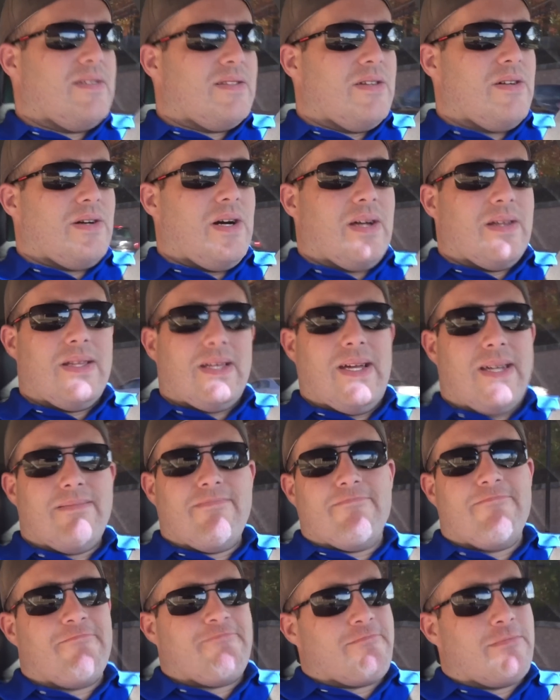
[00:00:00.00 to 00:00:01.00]
You know,
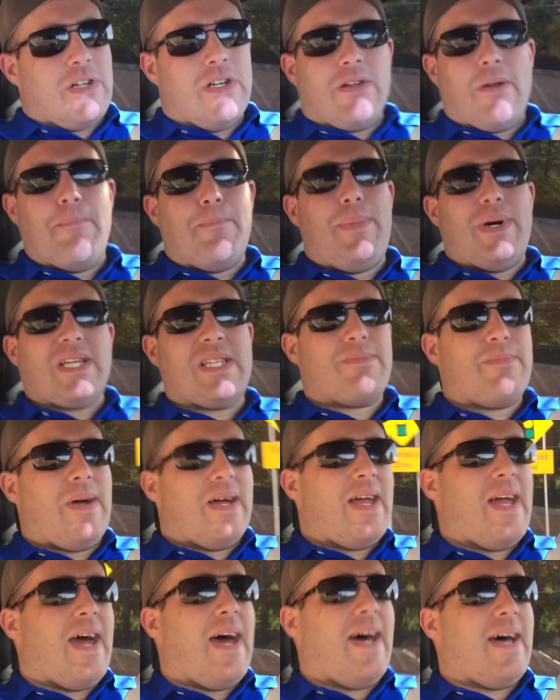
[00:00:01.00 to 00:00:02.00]
I'm gonna bust
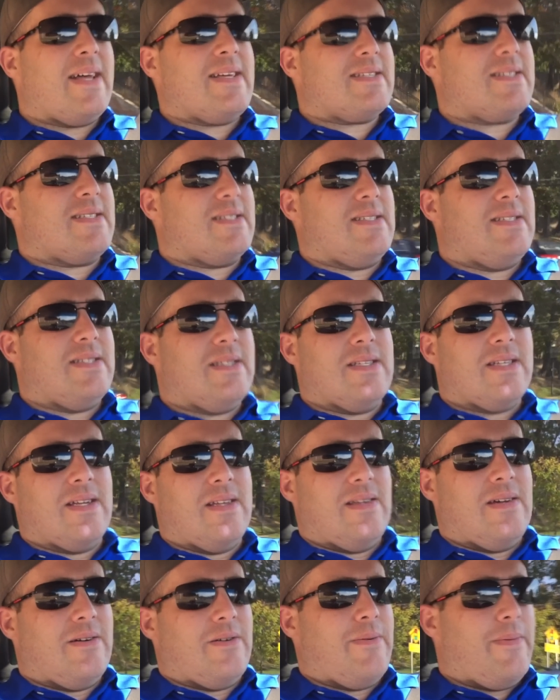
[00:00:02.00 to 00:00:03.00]
my ass, and
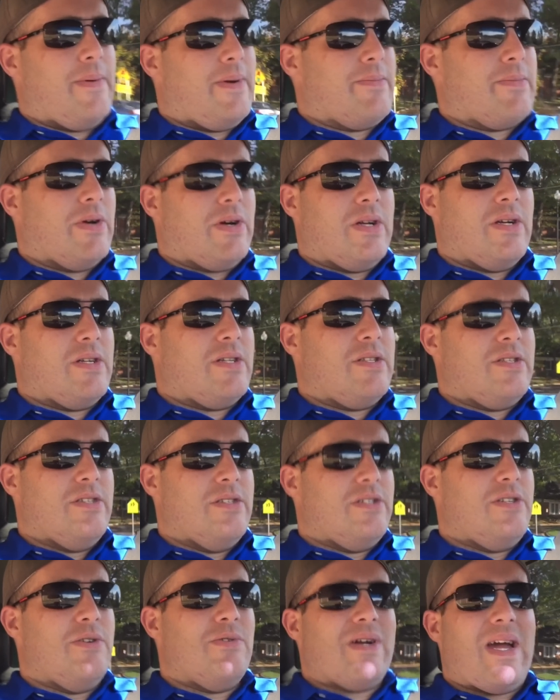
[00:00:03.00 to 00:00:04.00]
you know, I'm gonna
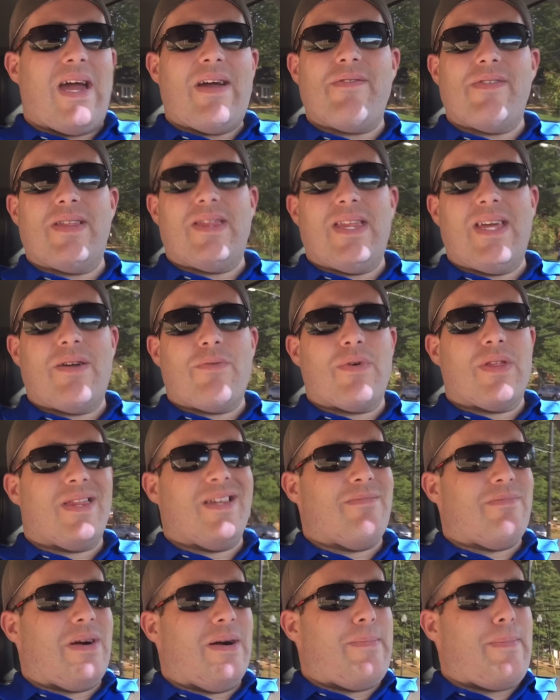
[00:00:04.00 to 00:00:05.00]
do everything
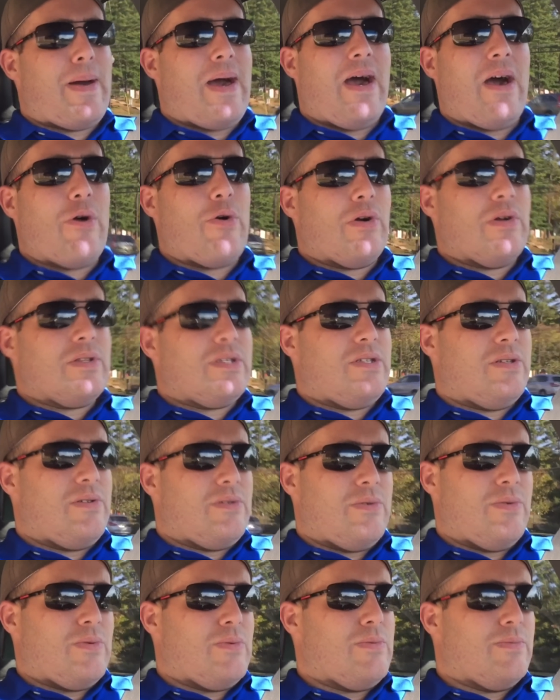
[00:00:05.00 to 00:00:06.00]
within my power
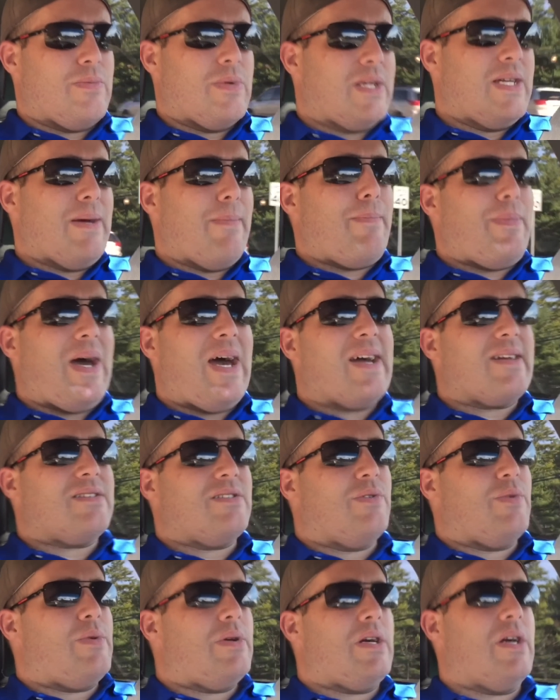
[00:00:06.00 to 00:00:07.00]
to get back
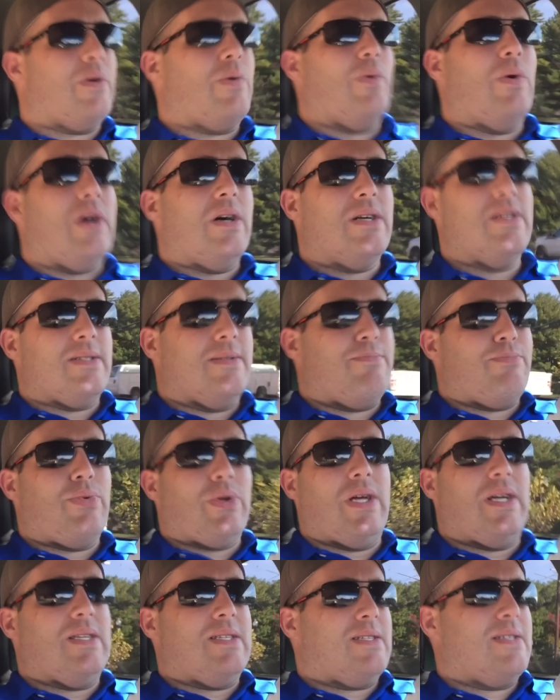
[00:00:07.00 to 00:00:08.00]
to where I was,
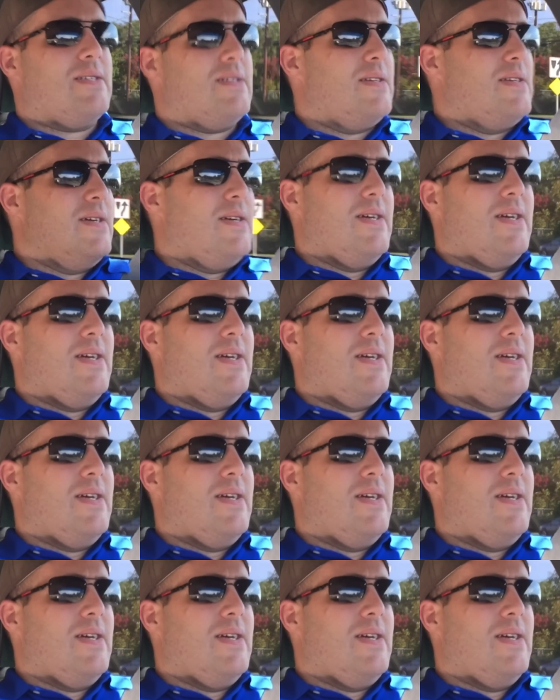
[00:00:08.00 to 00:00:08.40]
plus